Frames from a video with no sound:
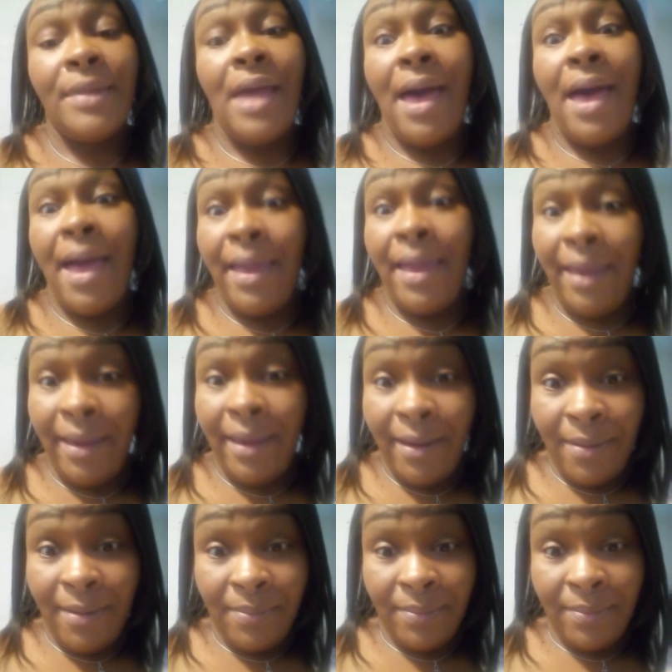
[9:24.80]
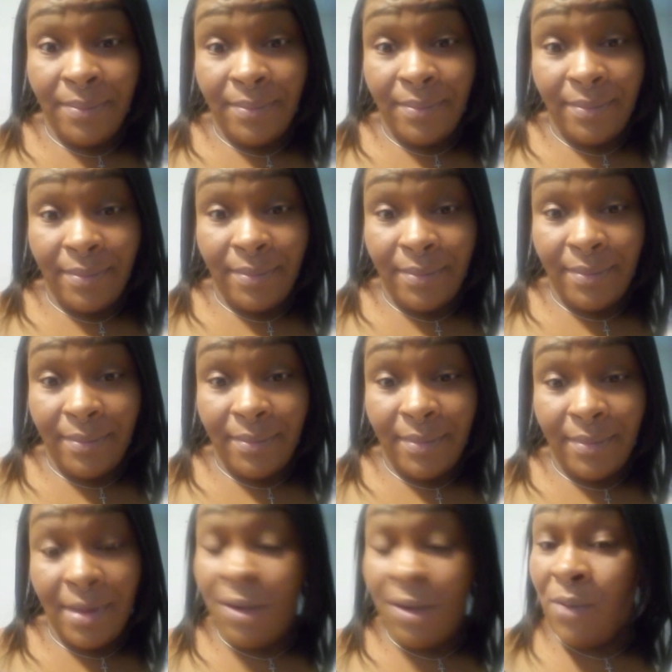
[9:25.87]
I am
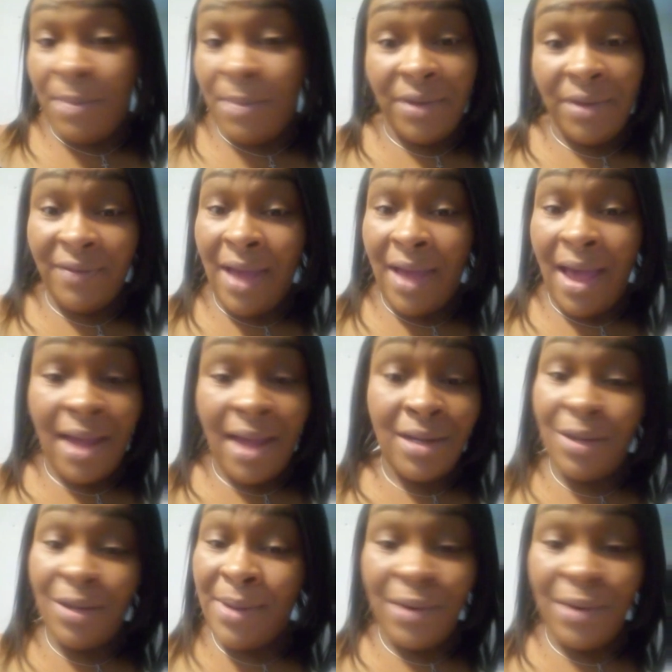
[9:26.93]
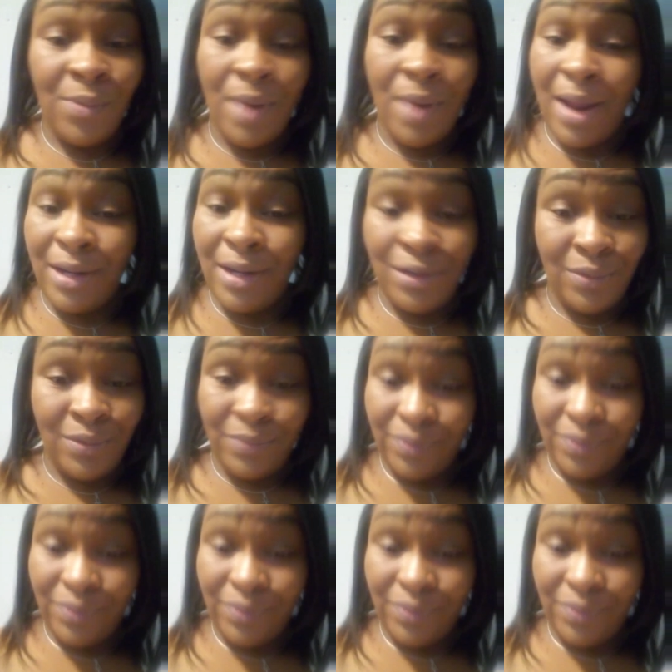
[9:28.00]
a woman of God no matter what I do.